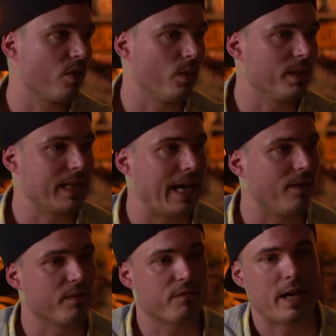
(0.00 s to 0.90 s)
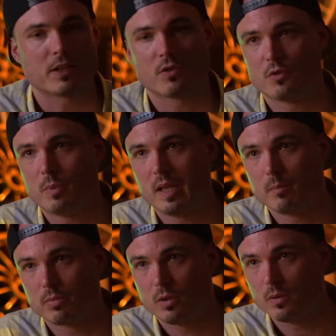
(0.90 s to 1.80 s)
going down and factories
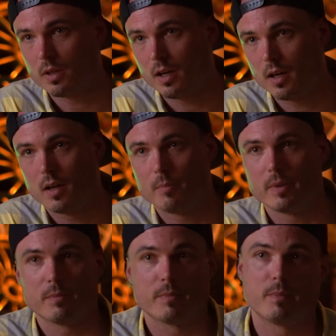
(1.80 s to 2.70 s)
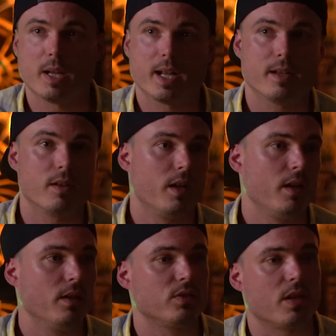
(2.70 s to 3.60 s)
being blown up and and
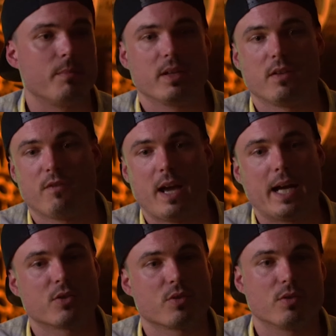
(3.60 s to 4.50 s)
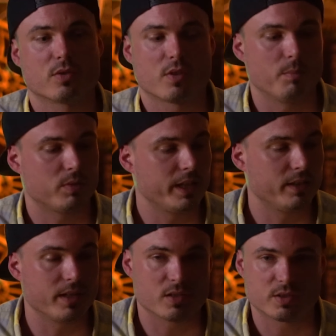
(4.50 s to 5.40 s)
some manufacturers
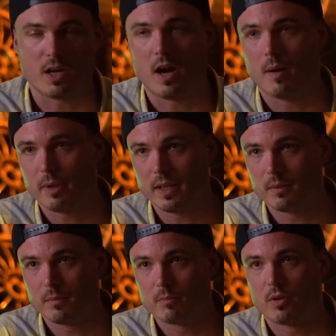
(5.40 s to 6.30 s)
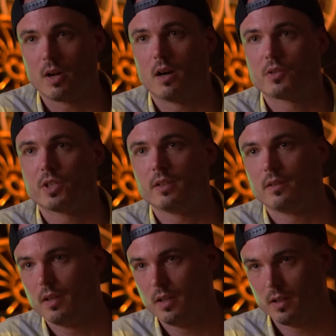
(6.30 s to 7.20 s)
completely stopping production